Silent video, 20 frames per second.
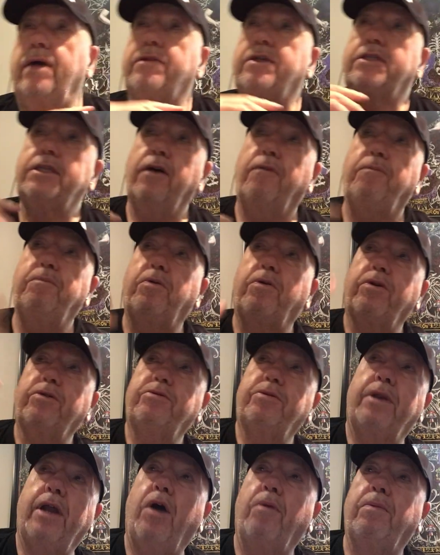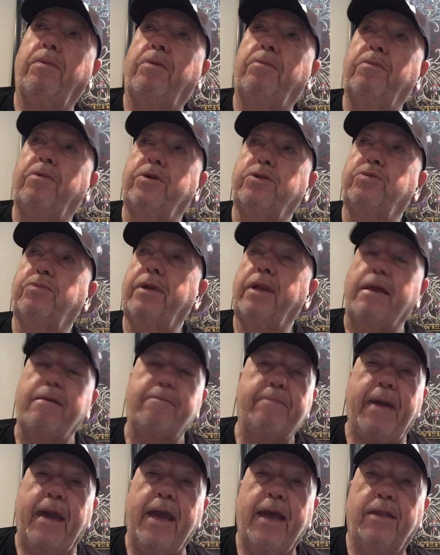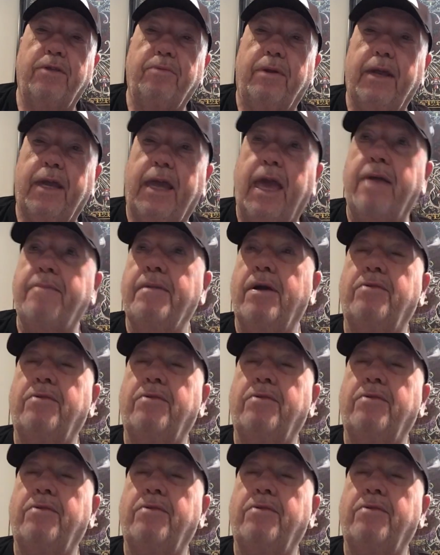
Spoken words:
the Self-Portrait album was really panned when it came